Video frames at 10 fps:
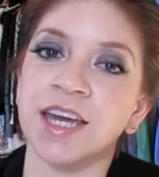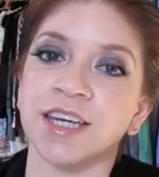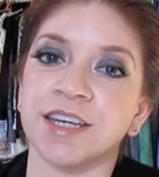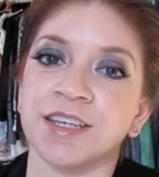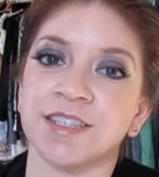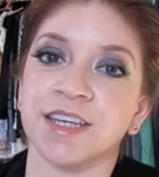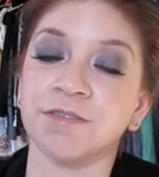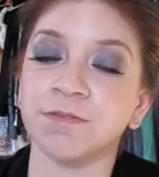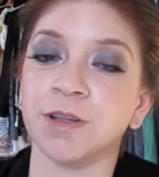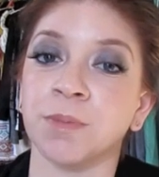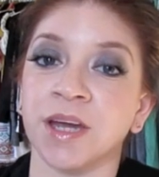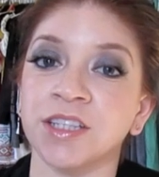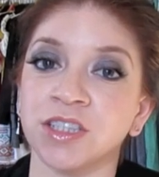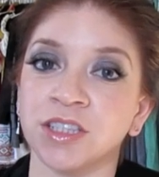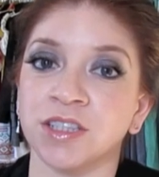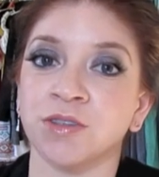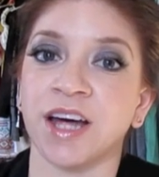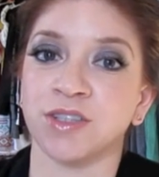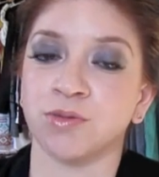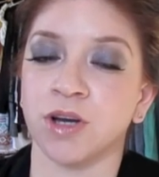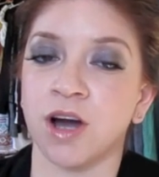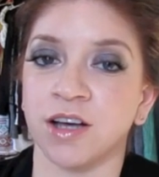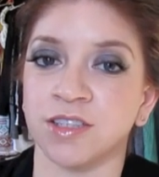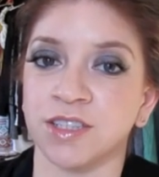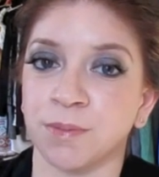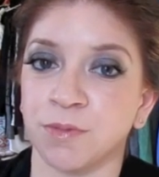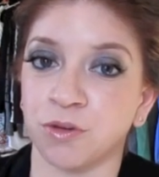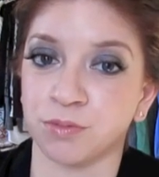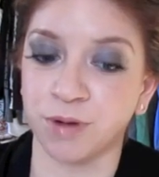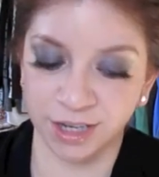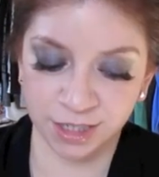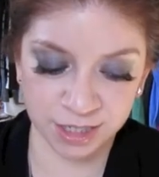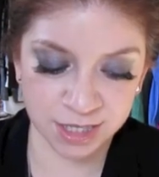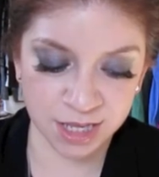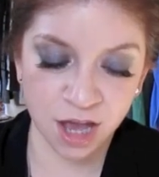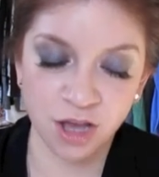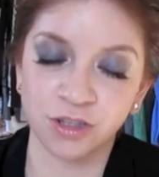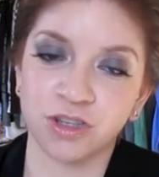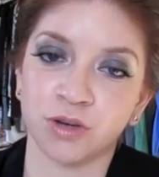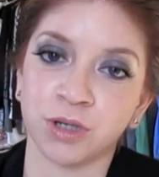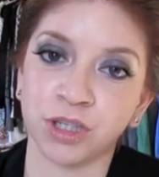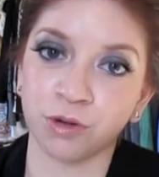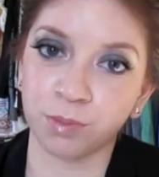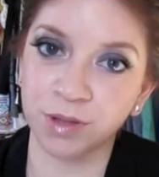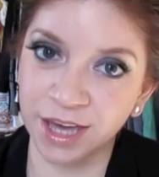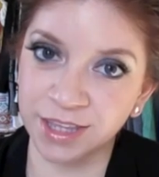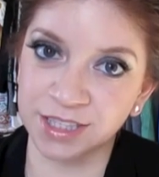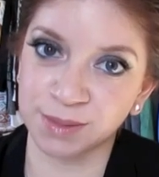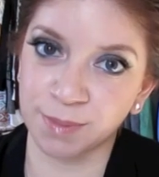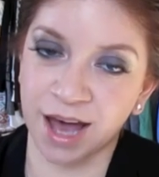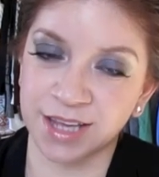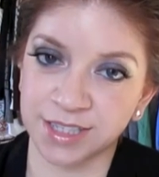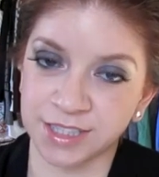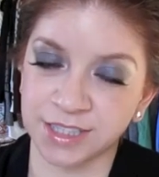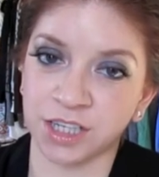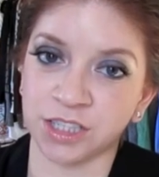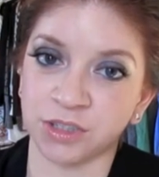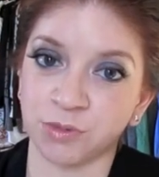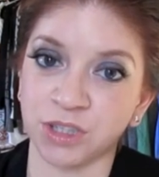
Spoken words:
is inflammation, and that's what causes some of the redness. So when you apply this mask, it's going to